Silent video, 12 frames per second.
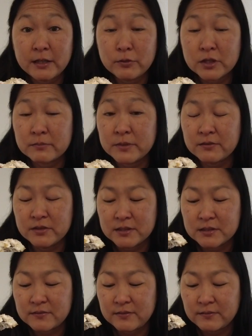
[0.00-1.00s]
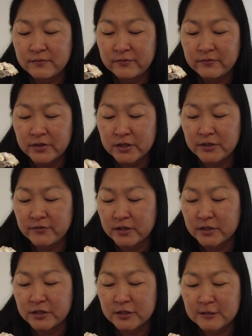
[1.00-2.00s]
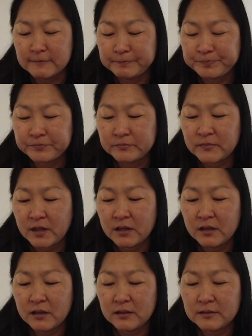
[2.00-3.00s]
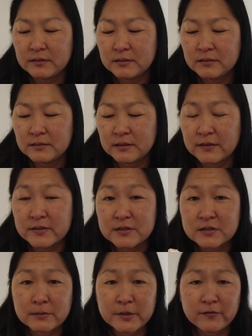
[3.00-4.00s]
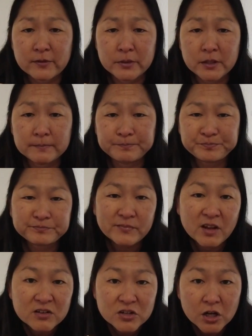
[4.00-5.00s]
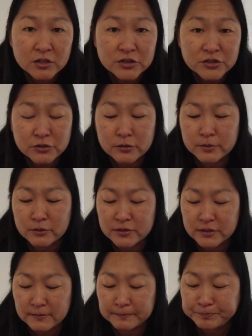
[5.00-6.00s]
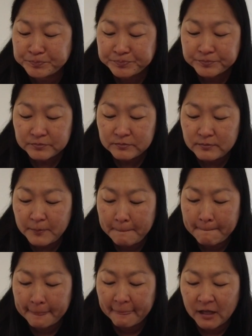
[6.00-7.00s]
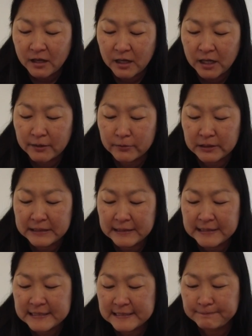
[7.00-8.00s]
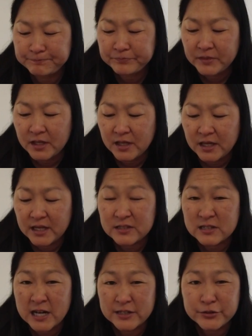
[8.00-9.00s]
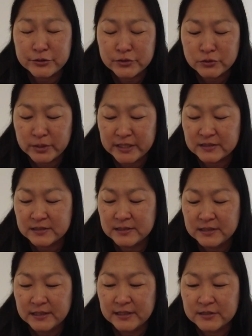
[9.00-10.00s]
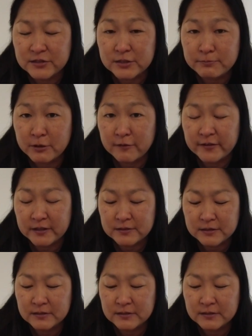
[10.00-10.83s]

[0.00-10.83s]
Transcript: recommend this. Very, very good. And this is coming from a non-dessert person. I really like it. It's not too sweet. It's just perfect.